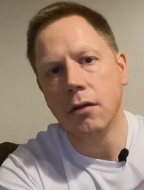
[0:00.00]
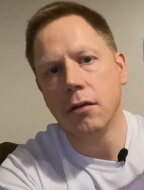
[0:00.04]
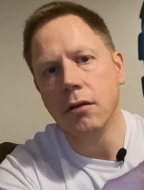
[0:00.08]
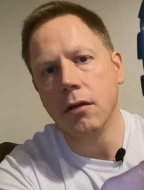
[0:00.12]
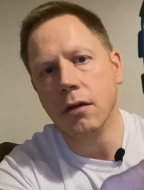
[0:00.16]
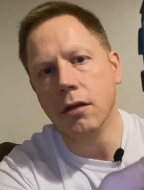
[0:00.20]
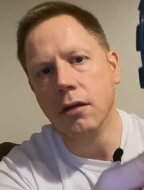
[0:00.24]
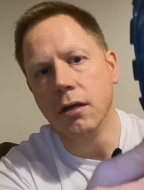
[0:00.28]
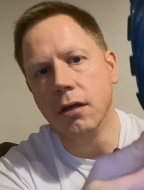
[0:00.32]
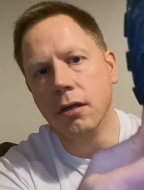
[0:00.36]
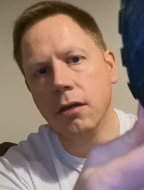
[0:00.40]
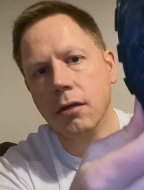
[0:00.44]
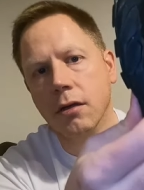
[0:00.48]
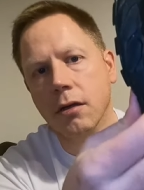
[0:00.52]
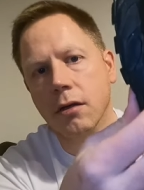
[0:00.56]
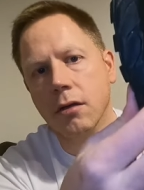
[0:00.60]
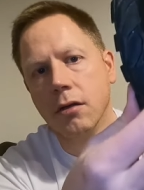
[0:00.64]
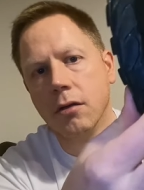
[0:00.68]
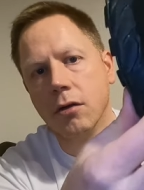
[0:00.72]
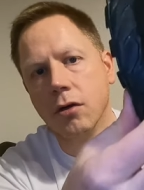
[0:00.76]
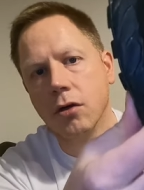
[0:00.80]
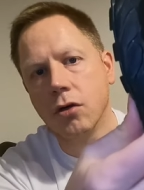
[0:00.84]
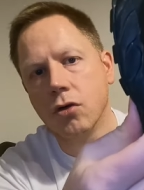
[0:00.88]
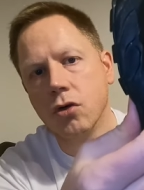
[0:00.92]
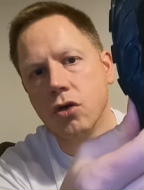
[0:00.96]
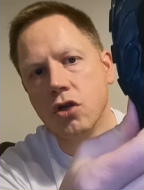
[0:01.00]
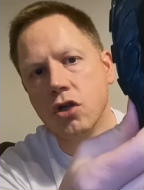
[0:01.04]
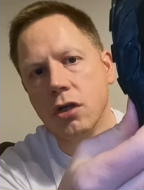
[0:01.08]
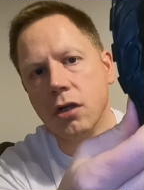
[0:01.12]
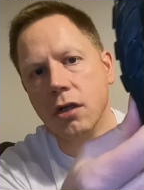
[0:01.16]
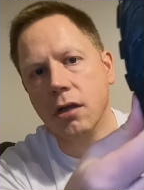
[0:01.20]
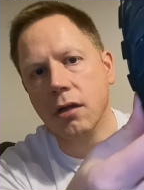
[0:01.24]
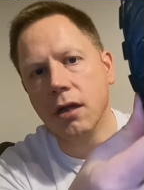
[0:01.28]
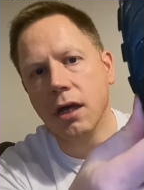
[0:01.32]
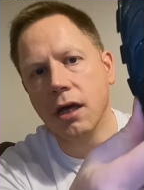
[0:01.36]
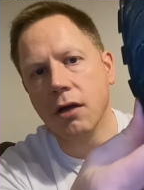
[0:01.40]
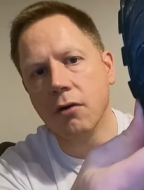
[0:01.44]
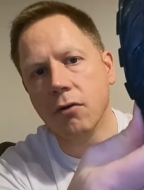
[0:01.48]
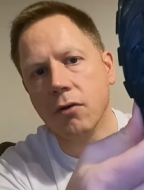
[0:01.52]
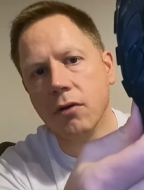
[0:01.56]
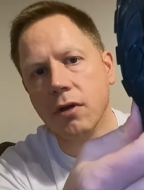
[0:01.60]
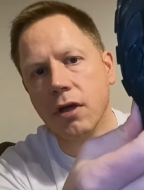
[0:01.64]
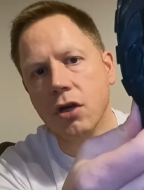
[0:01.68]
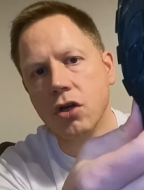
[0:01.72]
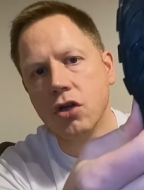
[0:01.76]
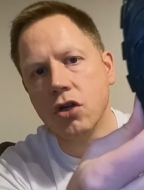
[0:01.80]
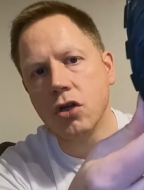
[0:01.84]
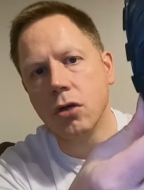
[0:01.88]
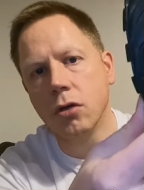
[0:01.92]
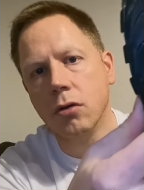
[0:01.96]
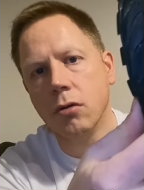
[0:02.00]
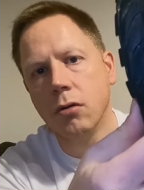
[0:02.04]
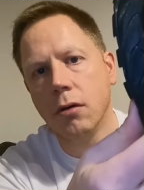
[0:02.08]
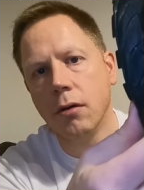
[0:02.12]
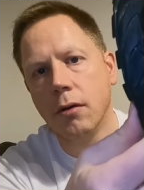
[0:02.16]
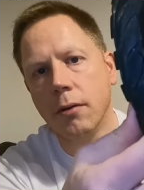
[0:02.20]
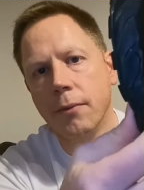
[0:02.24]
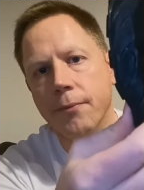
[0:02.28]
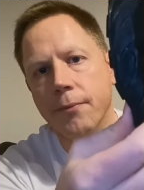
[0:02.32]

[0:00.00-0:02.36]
that the, the, the cushioning there on that shoe,